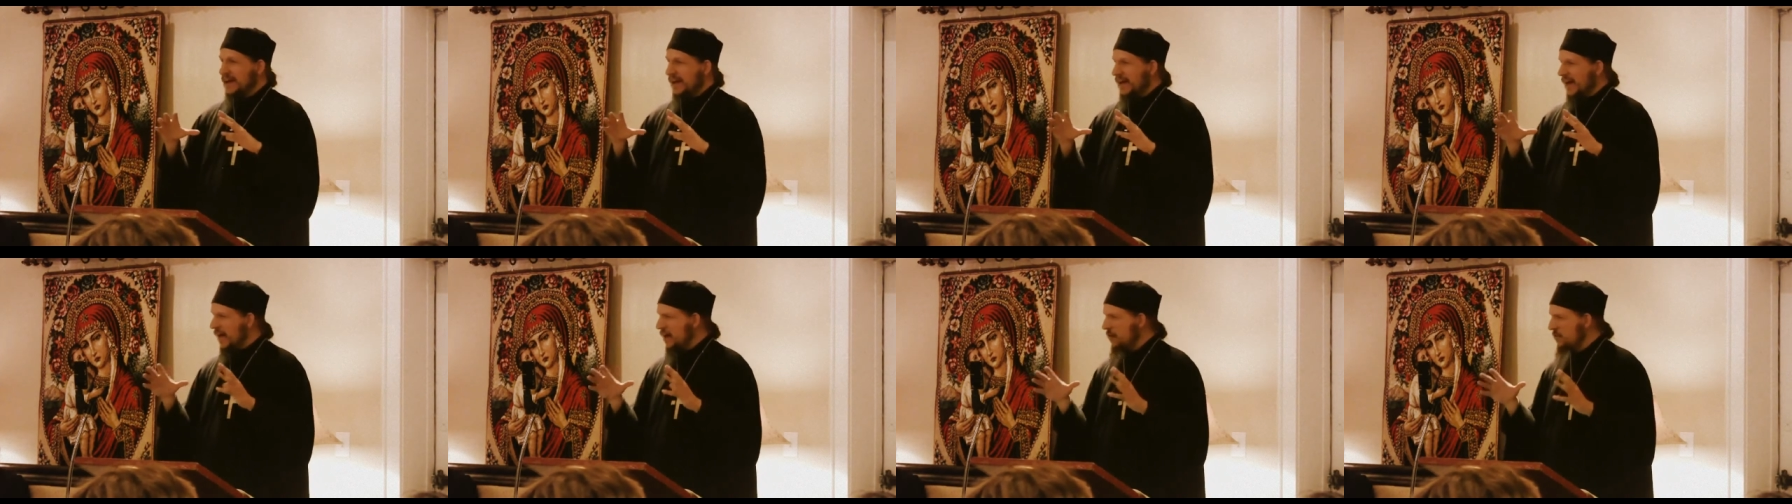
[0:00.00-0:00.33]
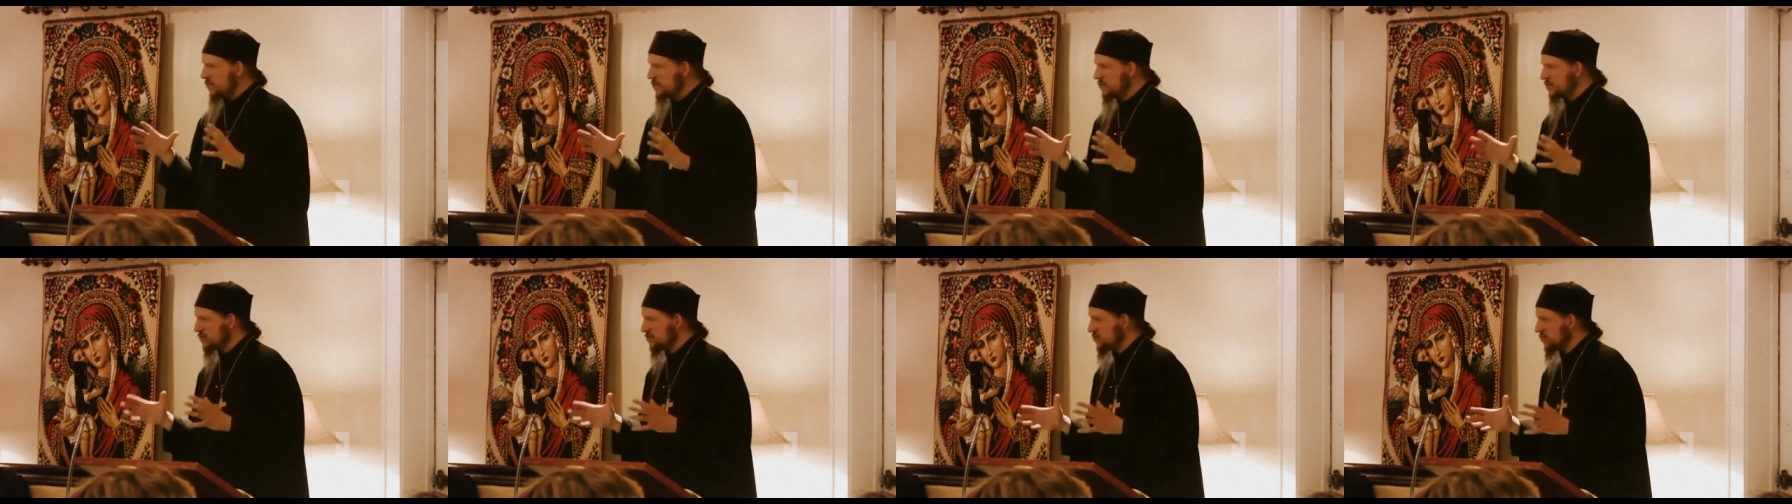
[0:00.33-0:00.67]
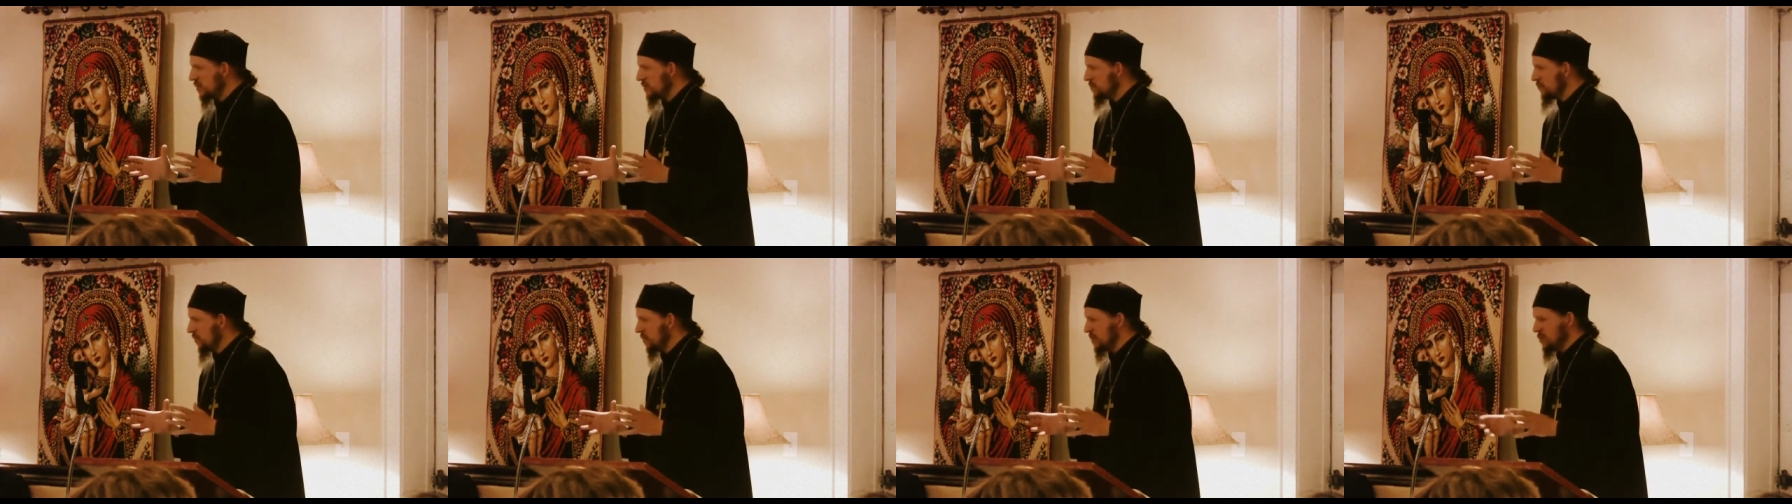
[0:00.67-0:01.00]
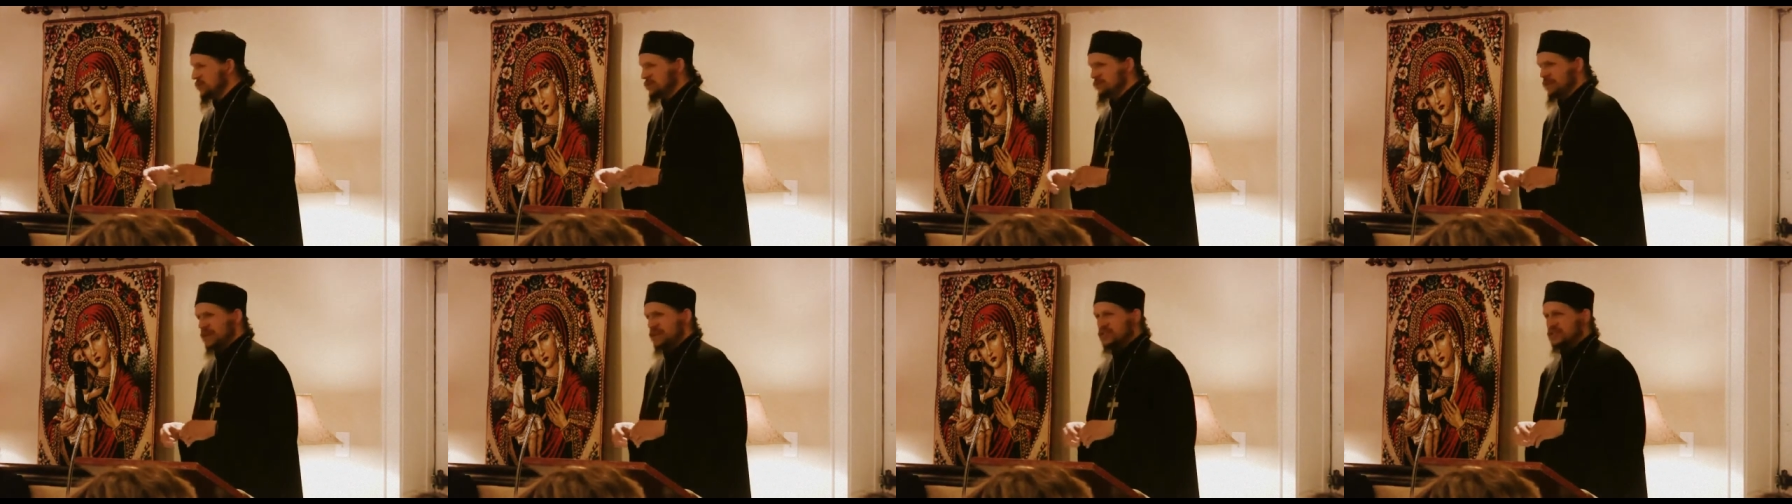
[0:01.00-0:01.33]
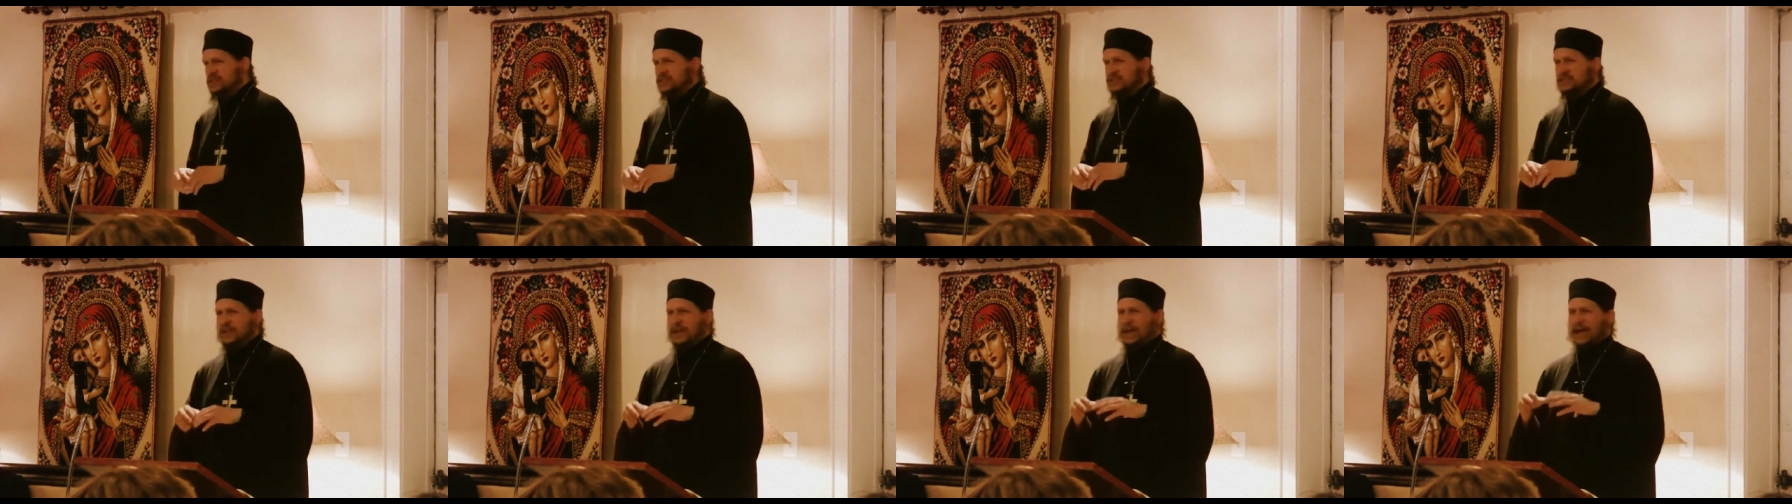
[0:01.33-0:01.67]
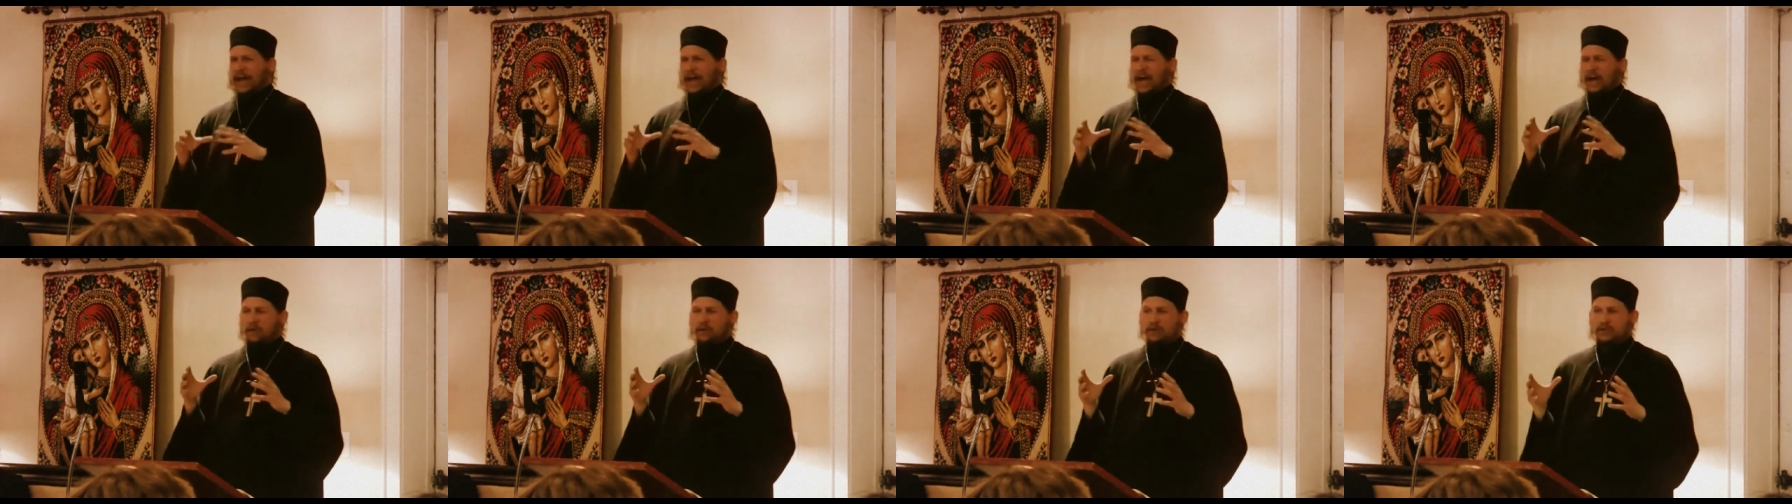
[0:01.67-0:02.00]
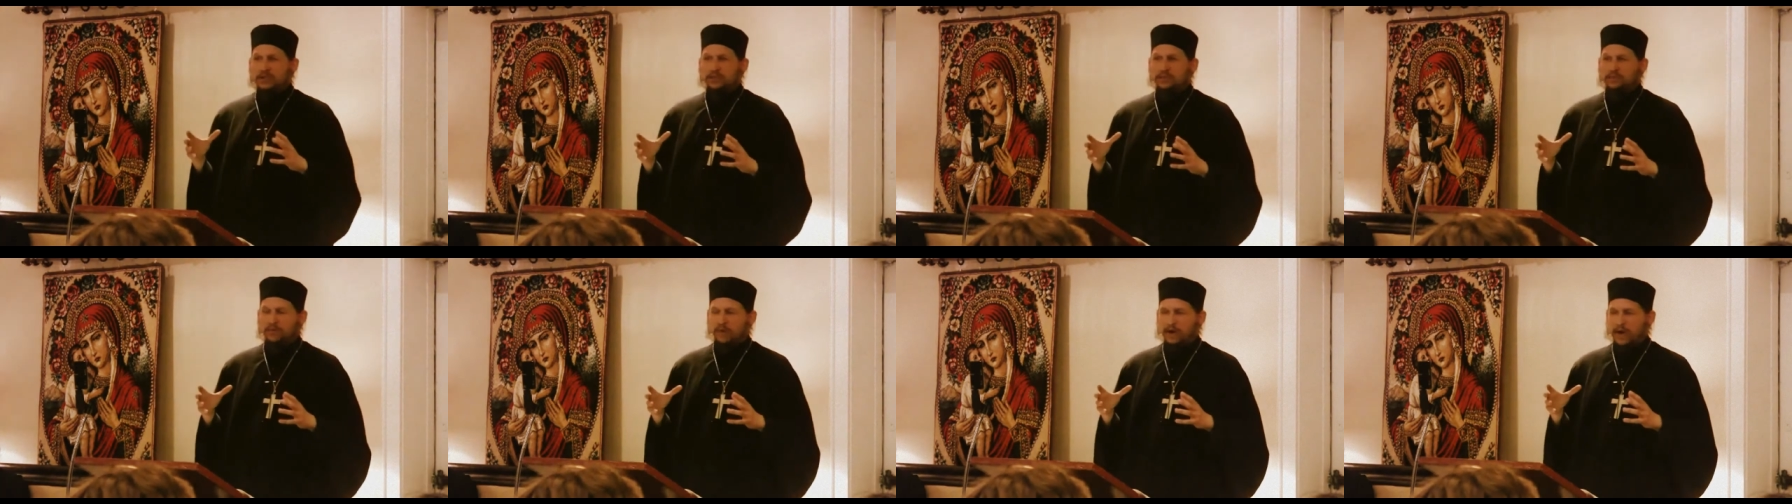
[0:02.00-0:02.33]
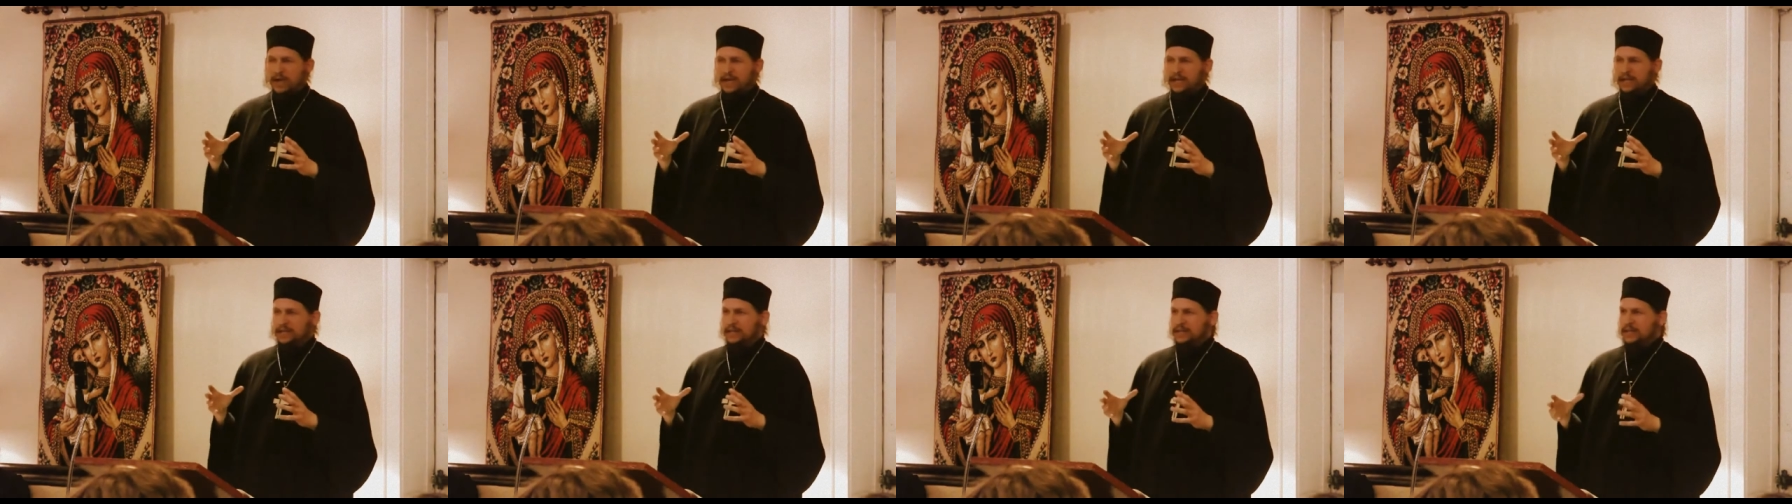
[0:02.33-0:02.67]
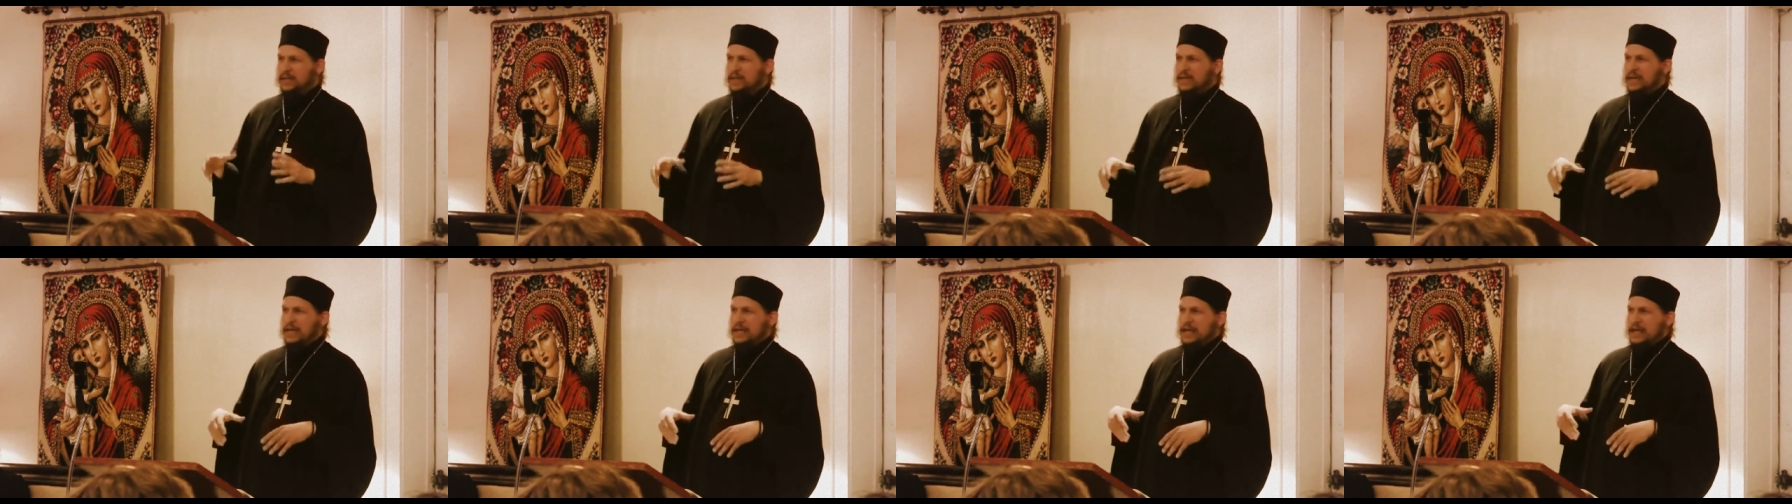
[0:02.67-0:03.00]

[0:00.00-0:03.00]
hours doing prostrations, hours praying.